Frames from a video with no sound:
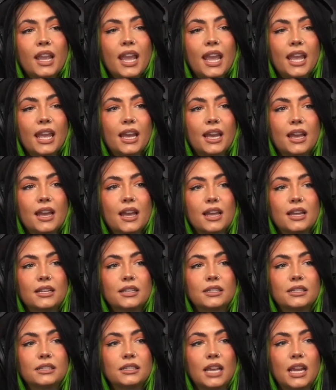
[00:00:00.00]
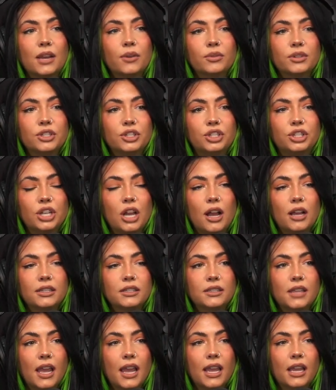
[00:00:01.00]
it was
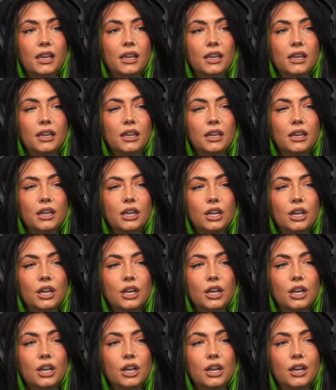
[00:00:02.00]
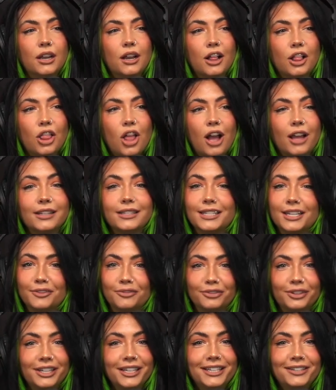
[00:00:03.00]
just like a lot
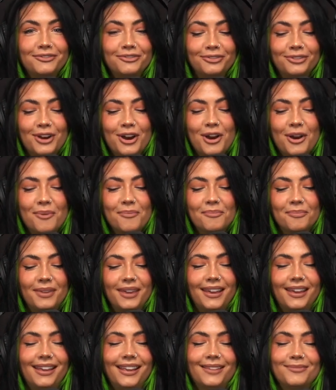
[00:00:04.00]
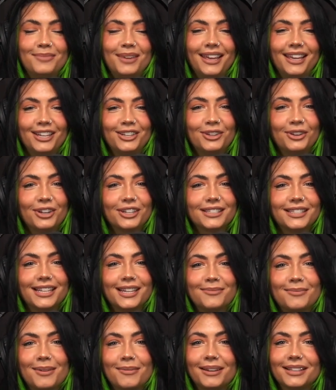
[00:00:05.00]
different from me being in New York
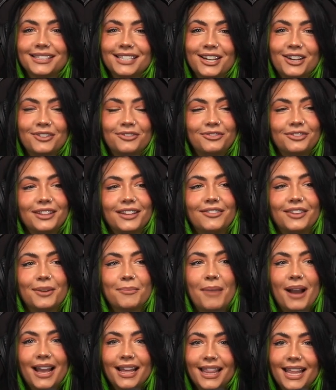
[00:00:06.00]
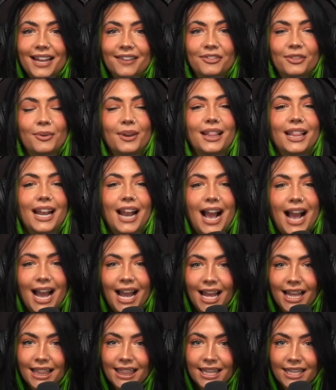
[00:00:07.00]
City by myself, living my life, the way that
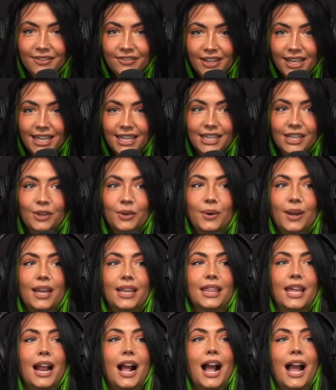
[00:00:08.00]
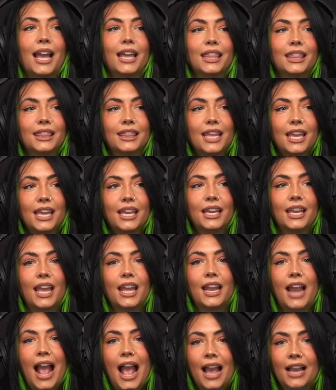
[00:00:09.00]
I live it, the way that I think
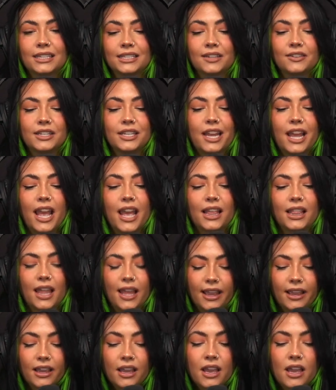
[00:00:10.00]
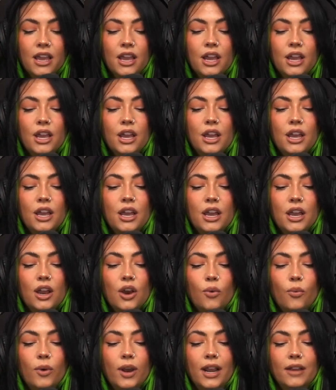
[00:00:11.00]
and act every day. Like
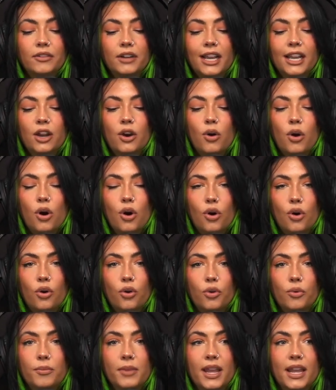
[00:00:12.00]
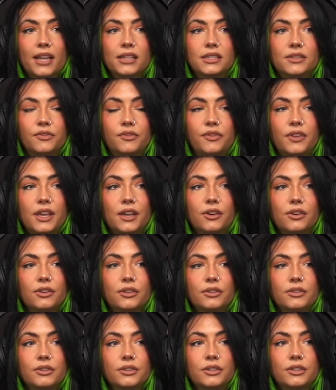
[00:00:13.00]
whenever I go home, I
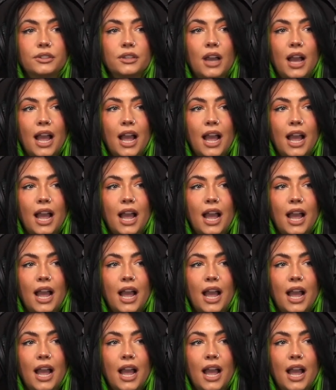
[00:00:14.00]
feel